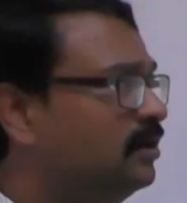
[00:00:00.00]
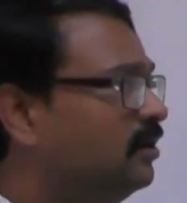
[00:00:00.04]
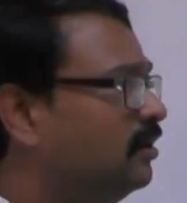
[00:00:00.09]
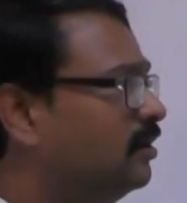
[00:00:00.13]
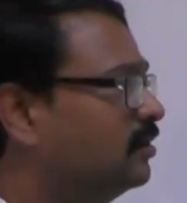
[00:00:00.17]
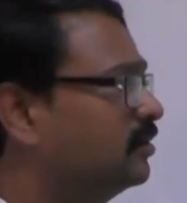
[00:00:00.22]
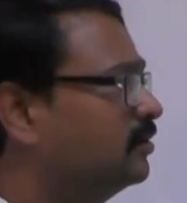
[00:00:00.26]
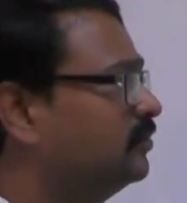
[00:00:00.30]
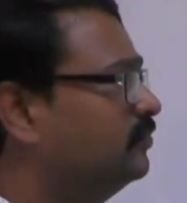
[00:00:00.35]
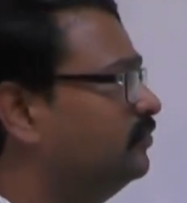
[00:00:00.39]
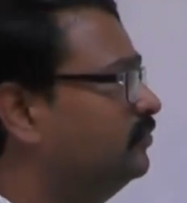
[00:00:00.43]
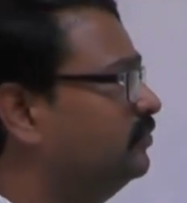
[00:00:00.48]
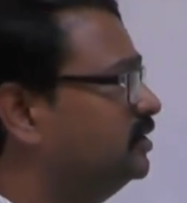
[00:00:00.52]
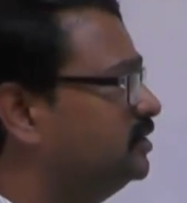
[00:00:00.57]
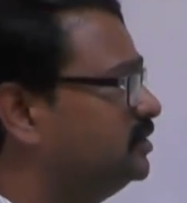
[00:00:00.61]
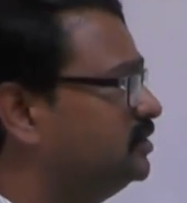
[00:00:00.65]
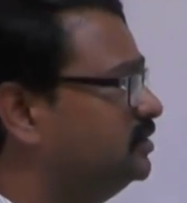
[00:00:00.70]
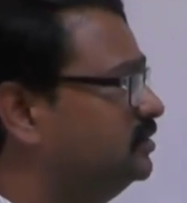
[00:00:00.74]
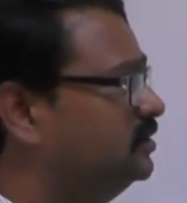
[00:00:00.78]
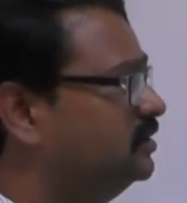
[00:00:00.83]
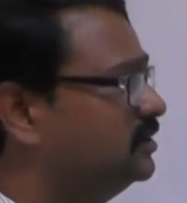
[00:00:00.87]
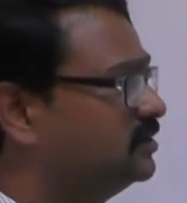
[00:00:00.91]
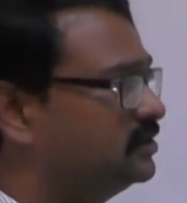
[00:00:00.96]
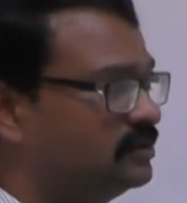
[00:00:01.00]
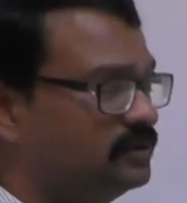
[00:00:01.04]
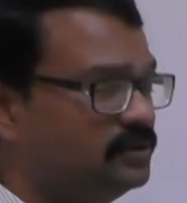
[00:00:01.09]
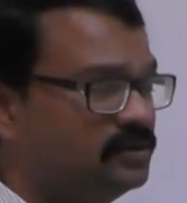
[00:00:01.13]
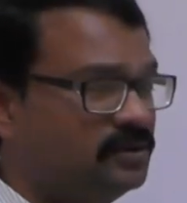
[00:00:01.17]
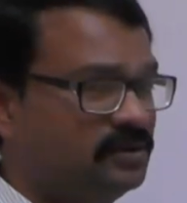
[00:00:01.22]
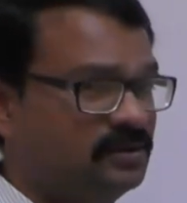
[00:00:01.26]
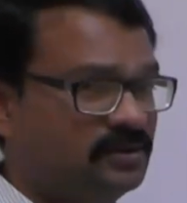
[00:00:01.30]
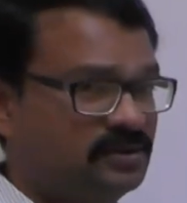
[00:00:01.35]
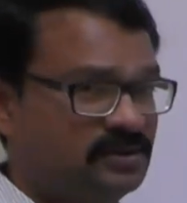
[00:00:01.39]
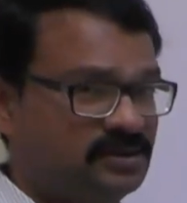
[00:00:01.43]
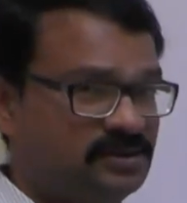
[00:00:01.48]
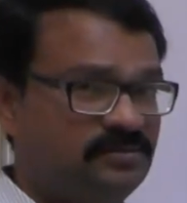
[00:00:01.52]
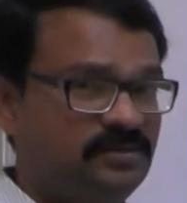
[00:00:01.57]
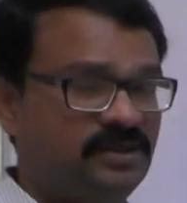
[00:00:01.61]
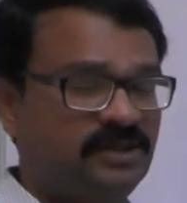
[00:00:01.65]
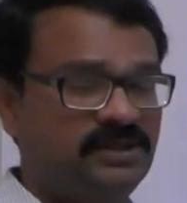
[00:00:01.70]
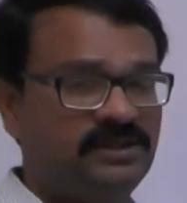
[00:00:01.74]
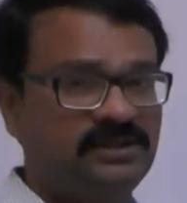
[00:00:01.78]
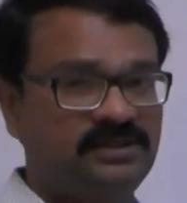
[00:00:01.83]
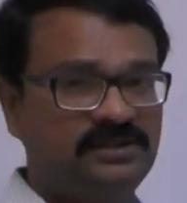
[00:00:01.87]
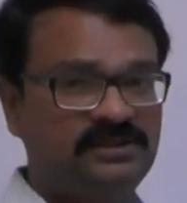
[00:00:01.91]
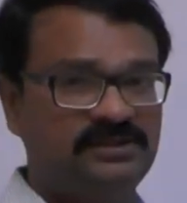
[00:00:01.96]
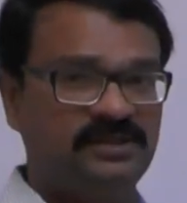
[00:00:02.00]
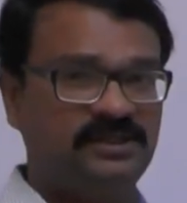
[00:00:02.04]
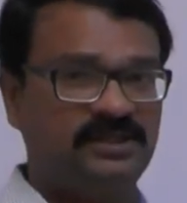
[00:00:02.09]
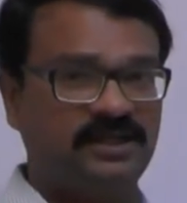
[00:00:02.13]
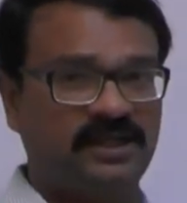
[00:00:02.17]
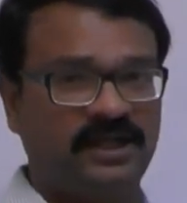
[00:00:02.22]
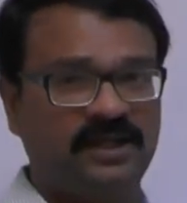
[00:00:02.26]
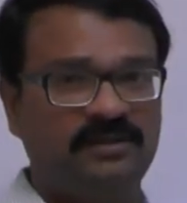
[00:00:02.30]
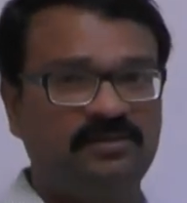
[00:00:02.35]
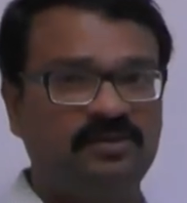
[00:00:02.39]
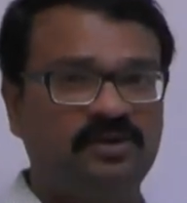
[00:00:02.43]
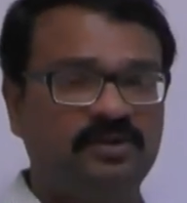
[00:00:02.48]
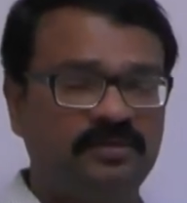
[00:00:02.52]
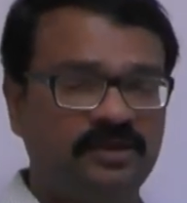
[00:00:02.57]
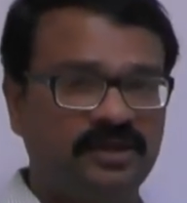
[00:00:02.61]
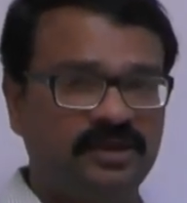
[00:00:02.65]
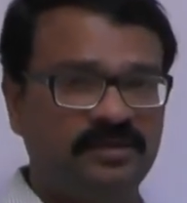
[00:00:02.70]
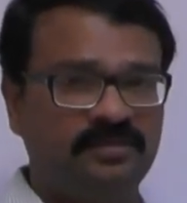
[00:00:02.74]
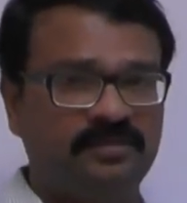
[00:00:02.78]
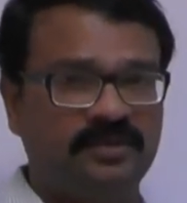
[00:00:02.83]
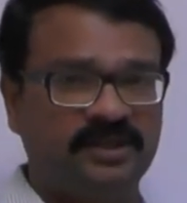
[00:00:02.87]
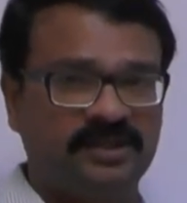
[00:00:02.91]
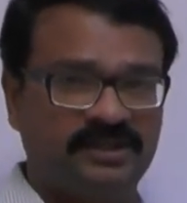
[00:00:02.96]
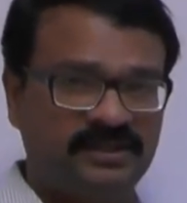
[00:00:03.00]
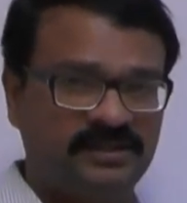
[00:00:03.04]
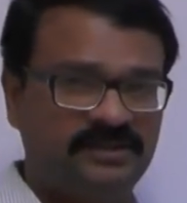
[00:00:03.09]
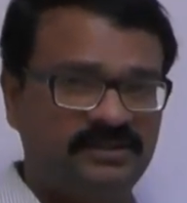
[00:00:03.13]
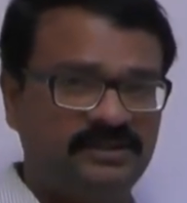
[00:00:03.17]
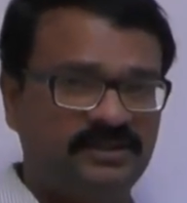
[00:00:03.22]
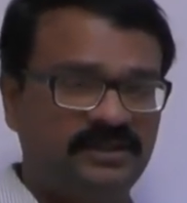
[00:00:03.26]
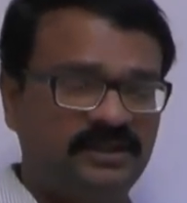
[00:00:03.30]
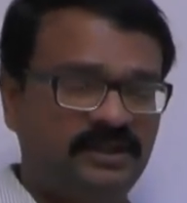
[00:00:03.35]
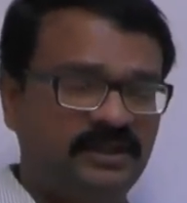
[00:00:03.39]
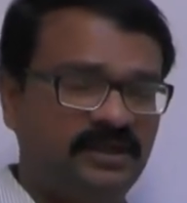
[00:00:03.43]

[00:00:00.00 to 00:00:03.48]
out of which this root locus method is a time domain method.